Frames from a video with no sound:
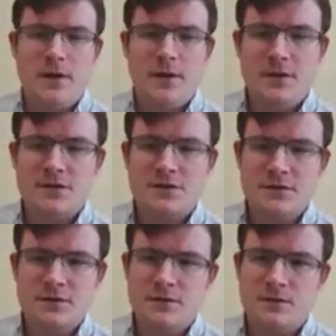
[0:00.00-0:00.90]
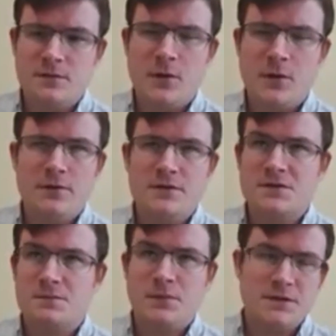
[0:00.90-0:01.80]
Matt mentioned the
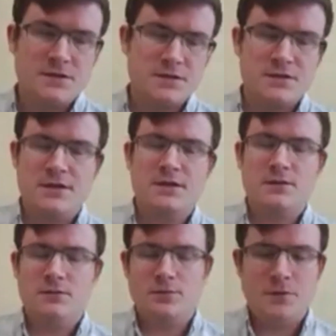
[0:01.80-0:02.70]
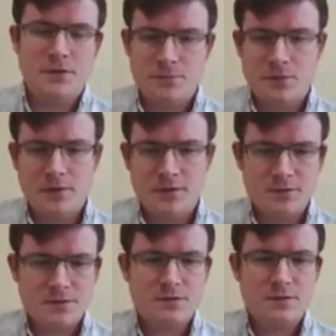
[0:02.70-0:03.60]
partners, places like European
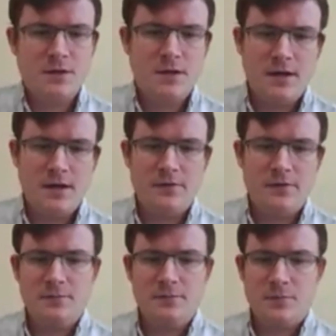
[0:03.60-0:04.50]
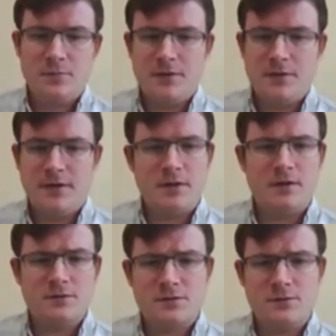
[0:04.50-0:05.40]
partners, how they didn't play in, but
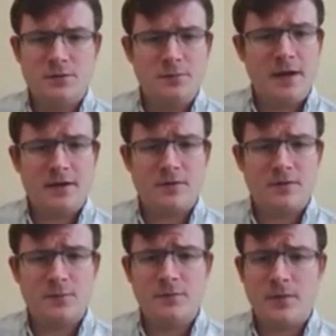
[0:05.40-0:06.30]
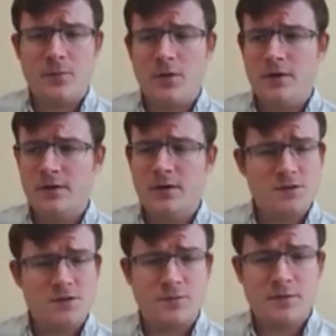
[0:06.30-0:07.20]
I also, and Matt, correct me if I'm
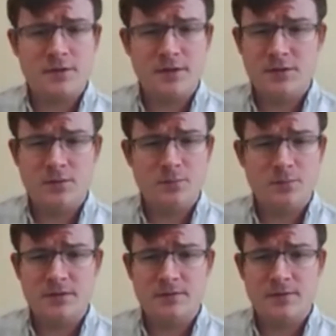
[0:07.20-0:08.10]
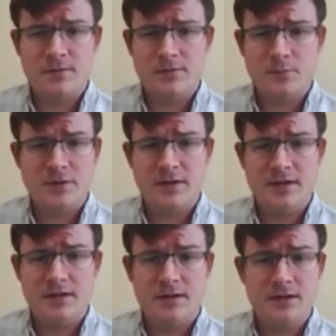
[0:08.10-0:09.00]
wrong, Australia, I don't believe even
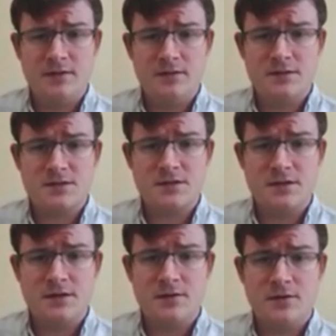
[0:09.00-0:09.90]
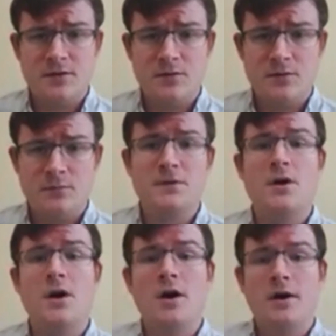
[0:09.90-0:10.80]
played in this scenario
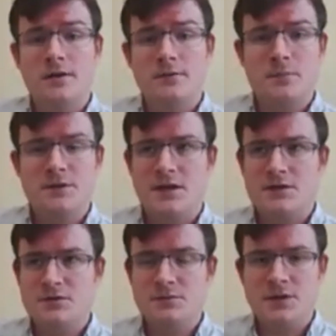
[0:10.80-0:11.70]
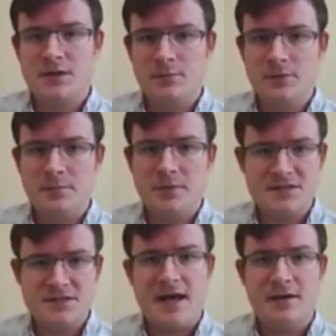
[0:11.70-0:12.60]
beyond potentially being able to
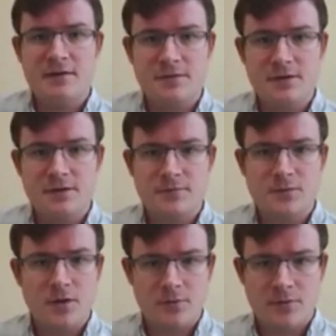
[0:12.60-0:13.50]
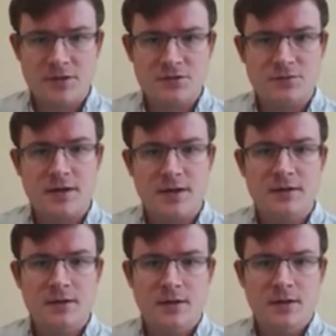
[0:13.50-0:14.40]
base out of there for a long range
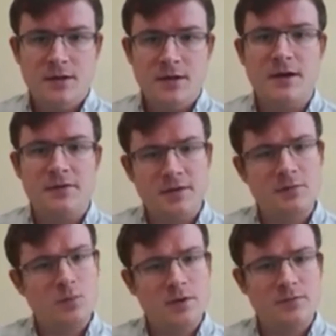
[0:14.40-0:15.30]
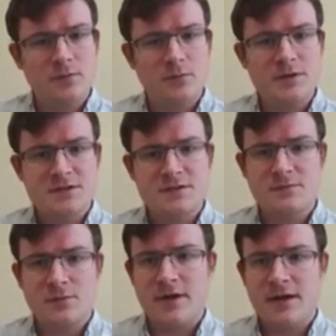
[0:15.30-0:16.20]
strike. And I think one of the reasons
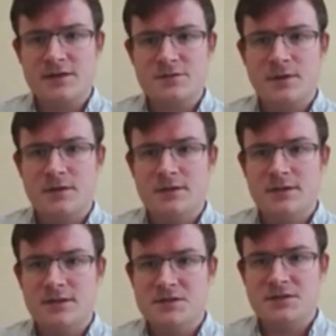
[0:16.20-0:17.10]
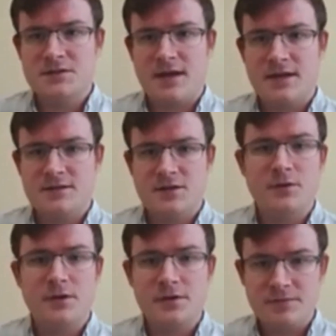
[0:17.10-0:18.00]
for that as well is that
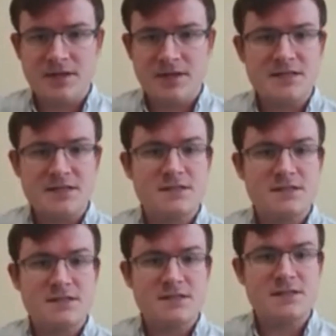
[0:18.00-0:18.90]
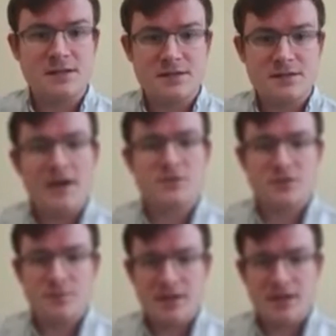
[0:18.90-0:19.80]
tyranny of distance, of
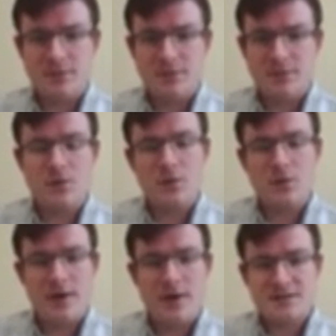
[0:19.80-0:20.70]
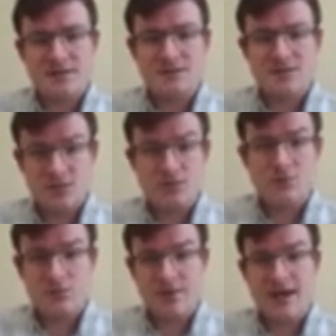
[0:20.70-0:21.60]
actually being able to flow your assets
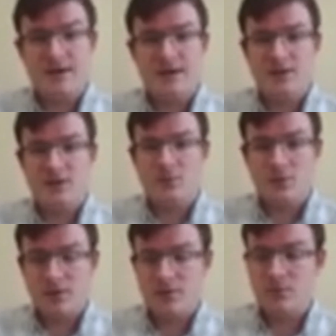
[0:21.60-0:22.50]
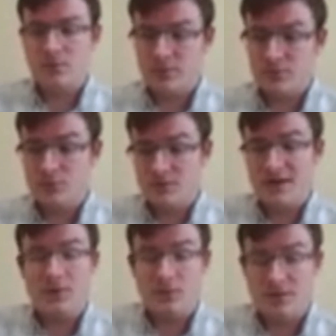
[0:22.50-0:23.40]
to that AOR or
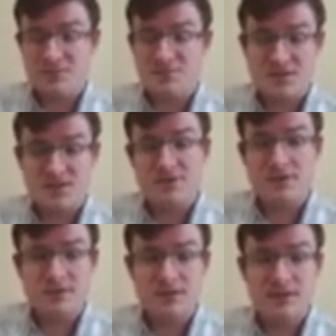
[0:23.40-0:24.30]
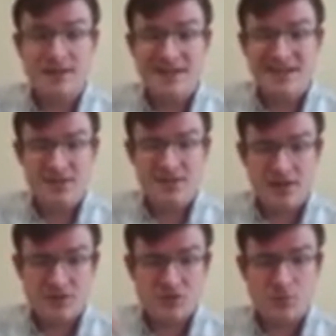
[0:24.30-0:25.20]
to Taiwan specifically
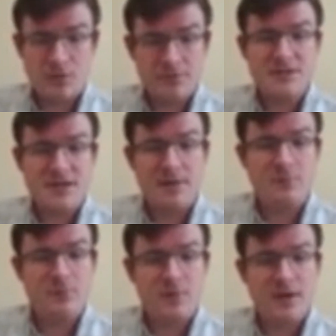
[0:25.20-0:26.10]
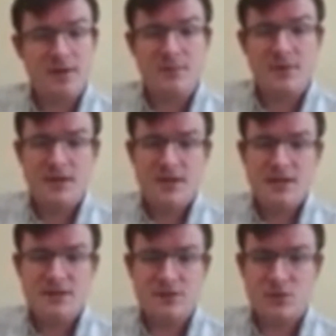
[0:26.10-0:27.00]
in that short of a time frame
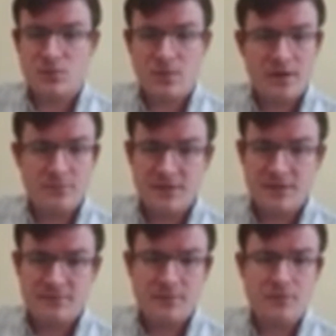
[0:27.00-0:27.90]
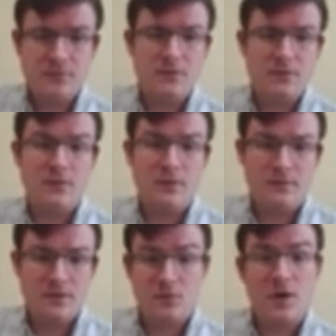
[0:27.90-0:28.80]
is incredibly difficult
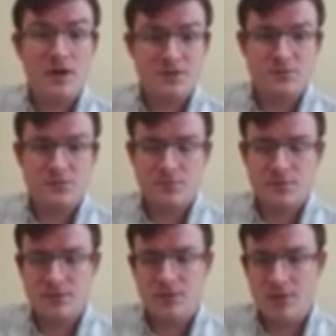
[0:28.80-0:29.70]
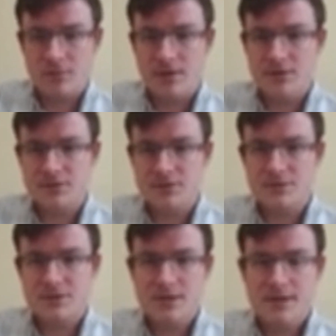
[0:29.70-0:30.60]
across those really long
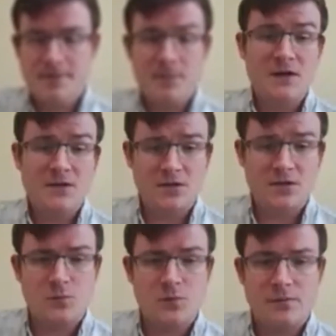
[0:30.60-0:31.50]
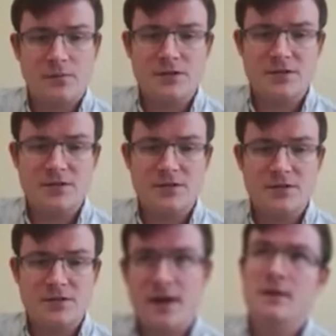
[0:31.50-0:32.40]
ranges. And it's also one of the reasons
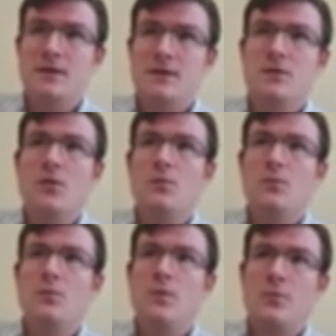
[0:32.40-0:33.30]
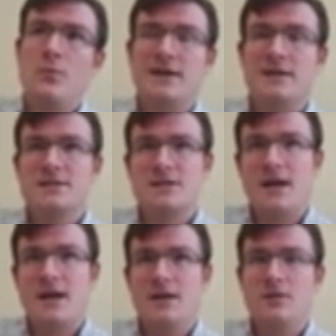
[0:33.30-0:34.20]
why, when we had
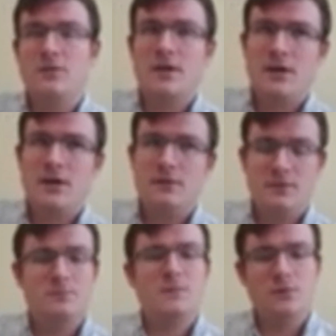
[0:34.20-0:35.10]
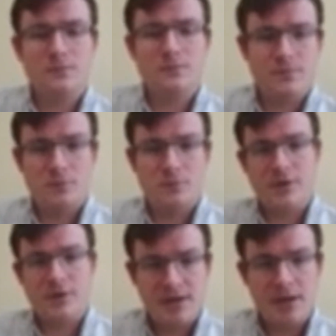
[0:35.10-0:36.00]
to decide, okay, and
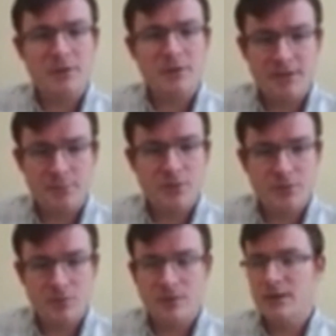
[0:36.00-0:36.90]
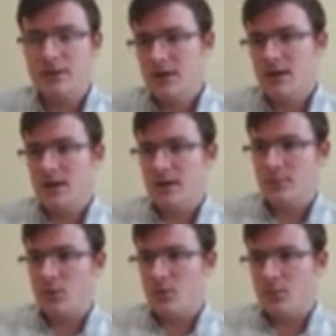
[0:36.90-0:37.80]
full clarity, I played blue,
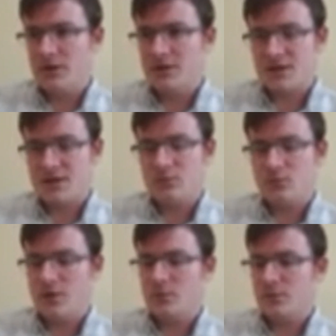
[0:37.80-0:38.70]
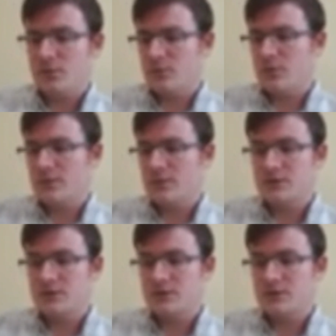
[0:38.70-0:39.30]
but when we decided where we were